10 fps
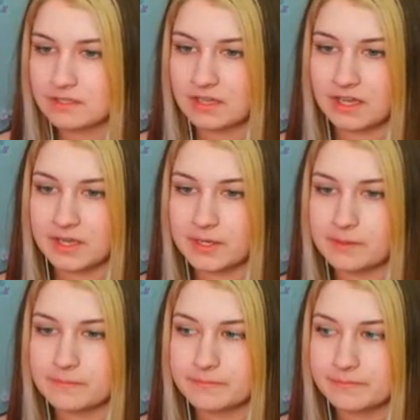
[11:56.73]

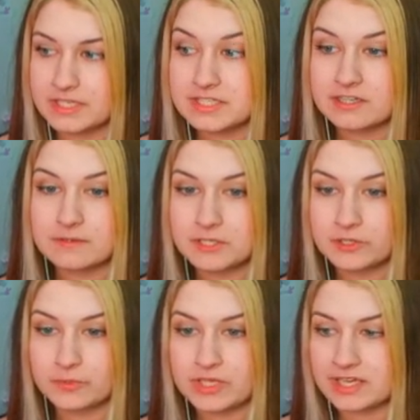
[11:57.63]
Um, is it going to be your
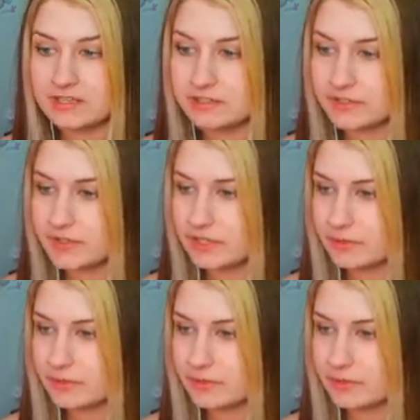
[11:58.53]
weekend, Illyria,